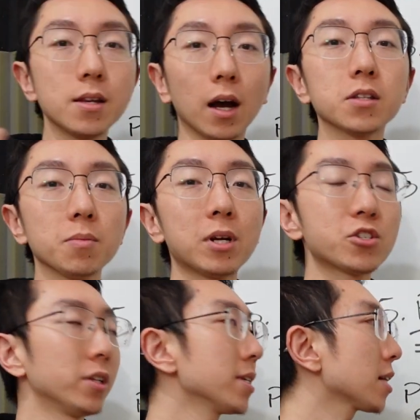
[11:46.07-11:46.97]
Not to
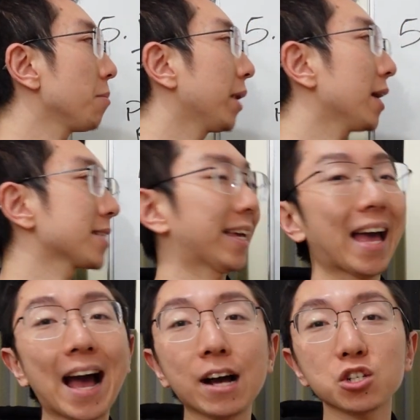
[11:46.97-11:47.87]
mention, this company has a
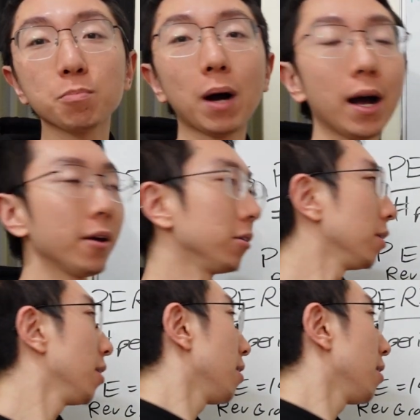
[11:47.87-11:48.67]
cash pile